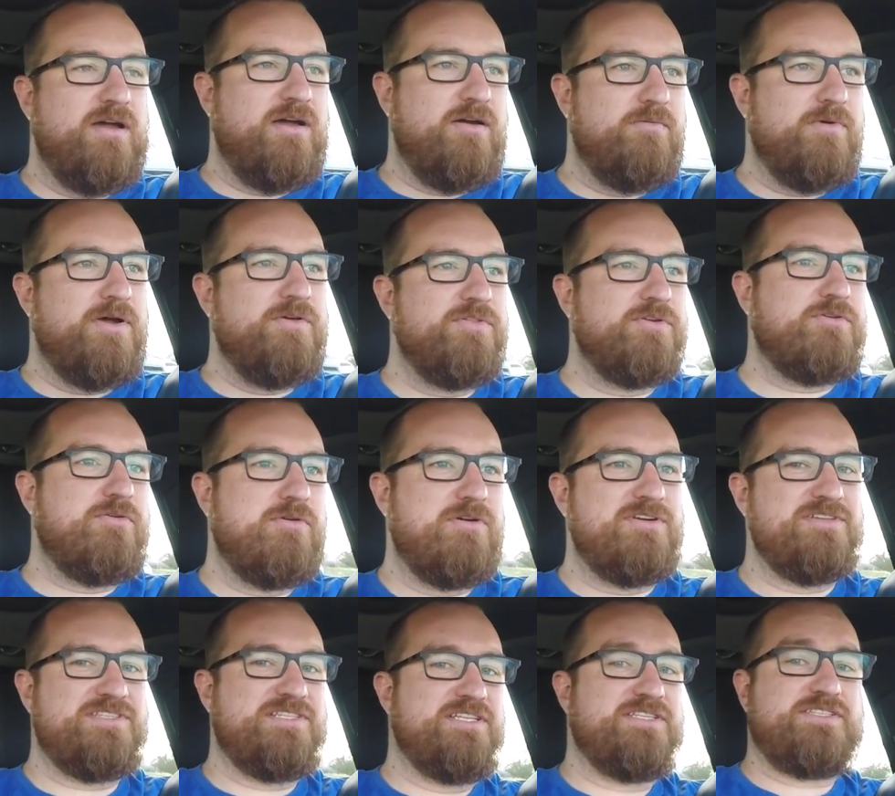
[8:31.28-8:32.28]
around the
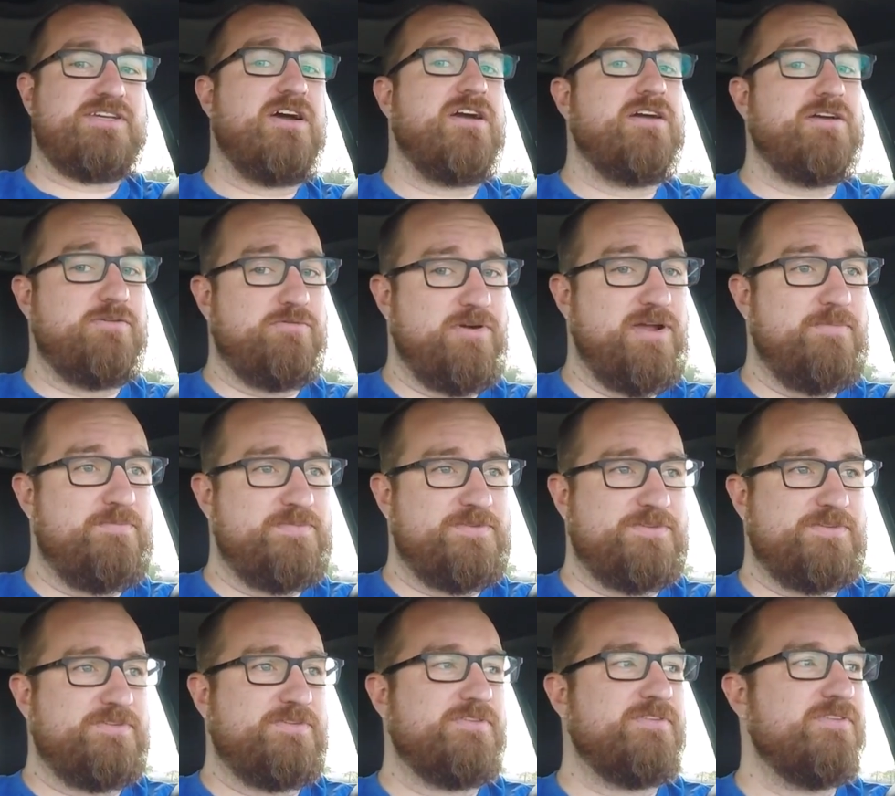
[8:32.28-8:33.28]
corners. And this car
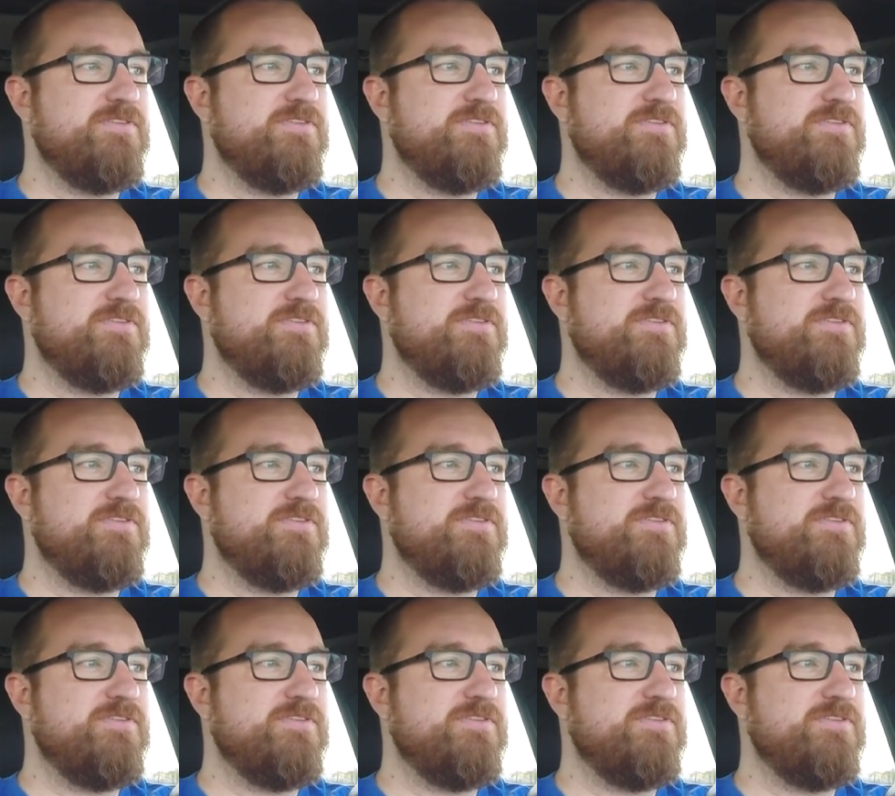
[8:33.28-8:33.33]
grips.